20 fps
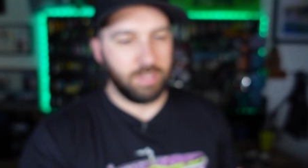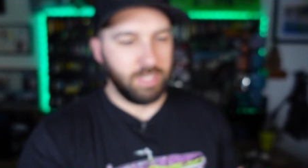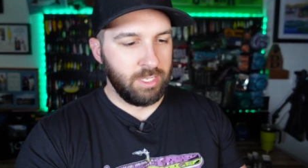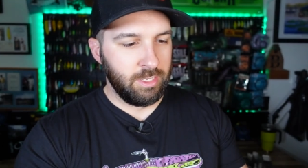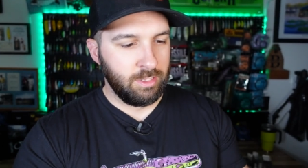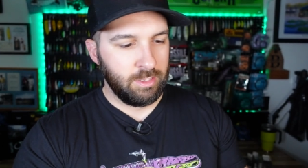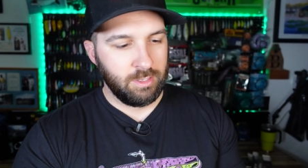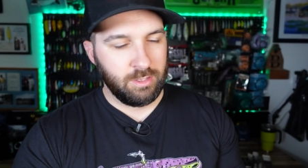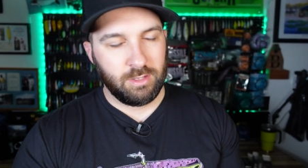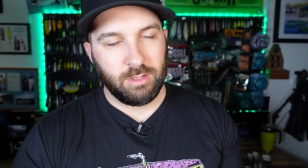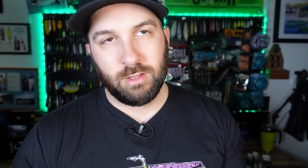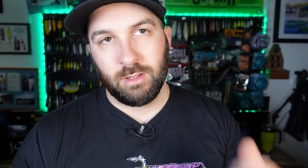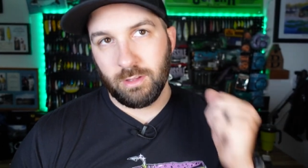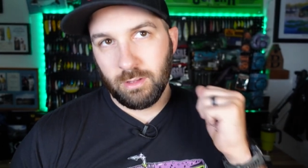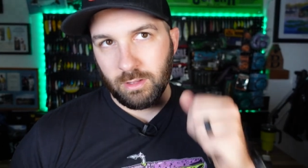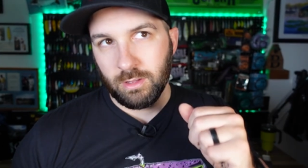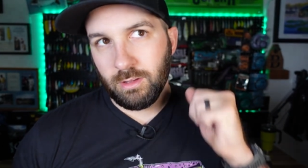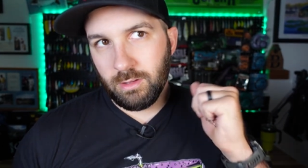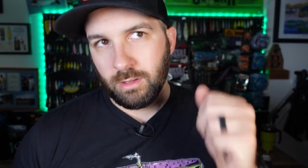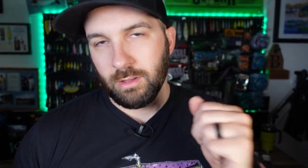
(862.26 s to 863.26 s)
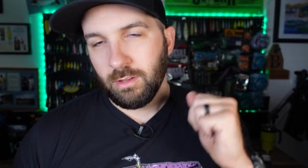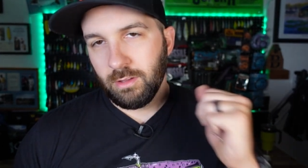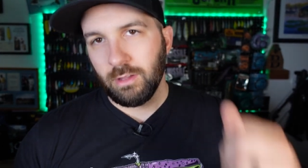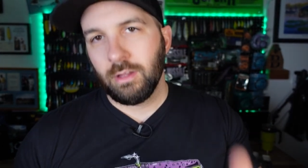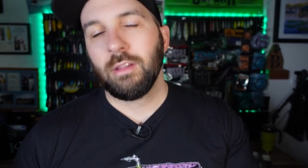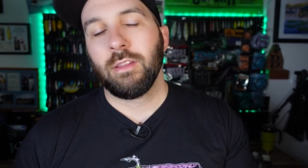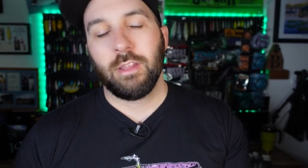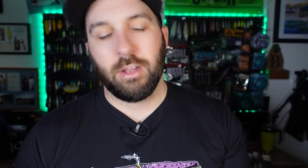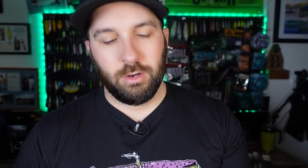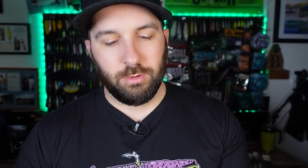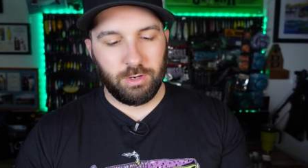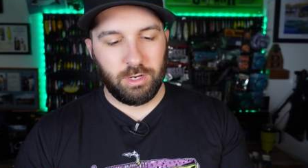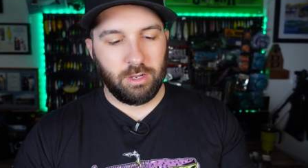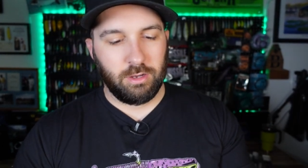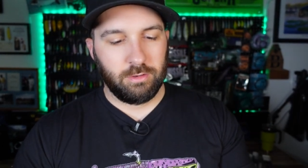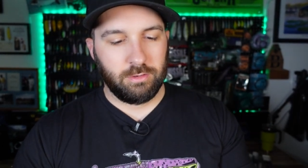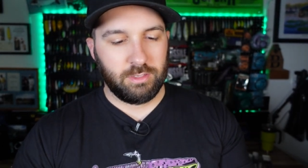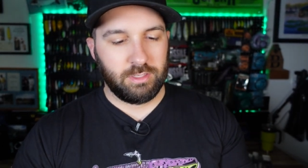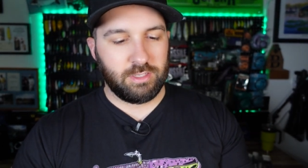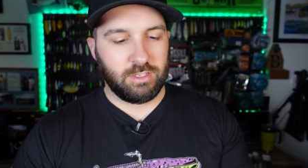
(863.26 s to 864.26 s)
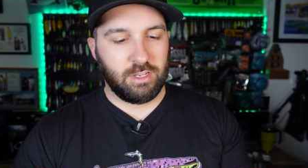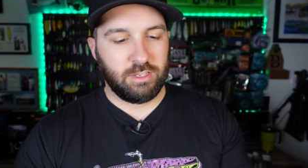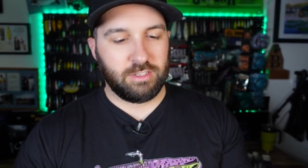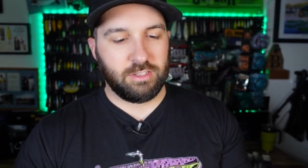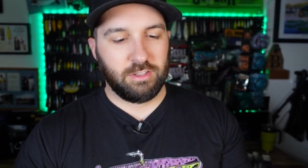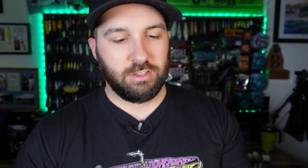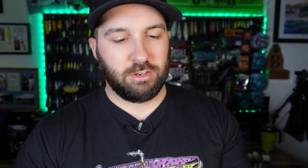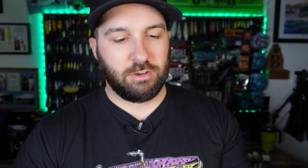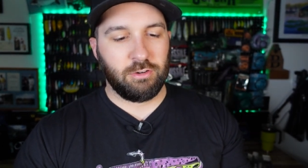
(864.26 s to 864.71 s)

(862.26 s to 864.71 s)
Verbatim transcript: me. There we go. It's also the